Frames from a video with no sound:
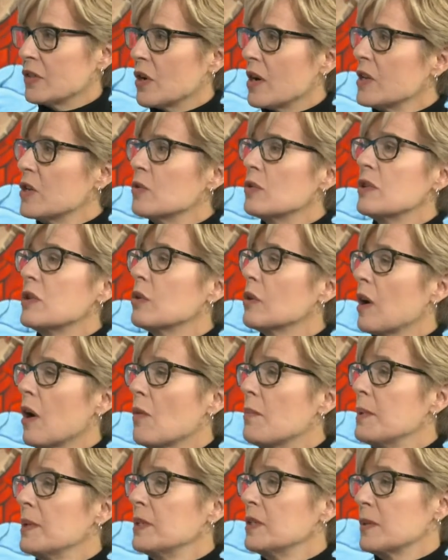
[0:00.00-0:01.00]
So, one are you you are
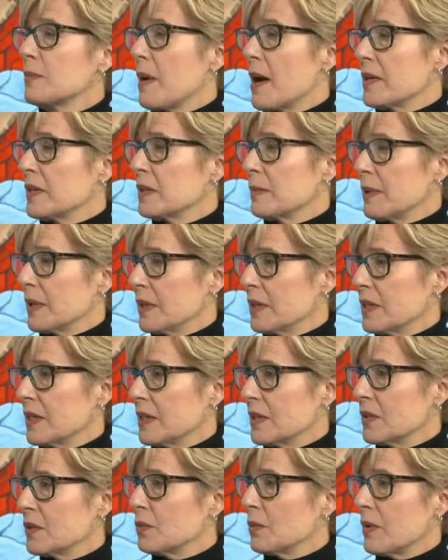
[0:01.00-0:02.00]
open to
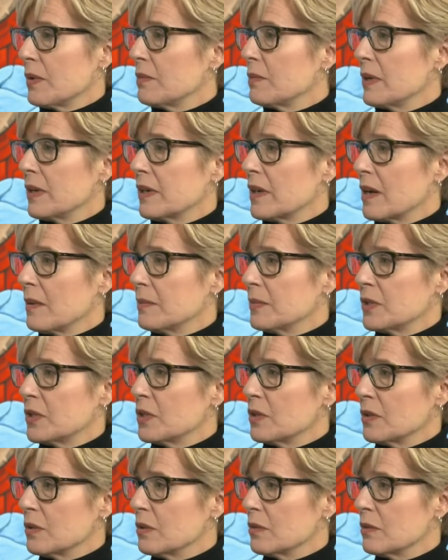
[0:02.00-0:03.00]
possibilities with when it comes
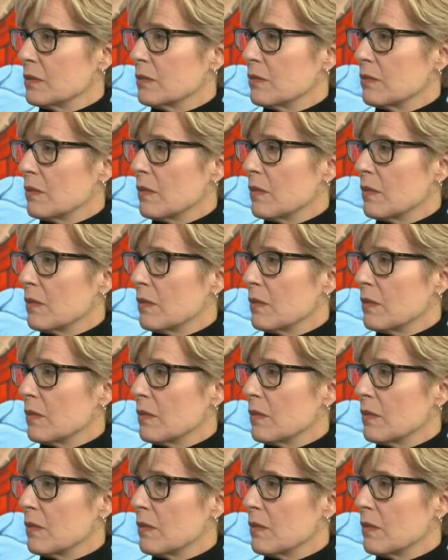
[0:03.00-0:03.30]
to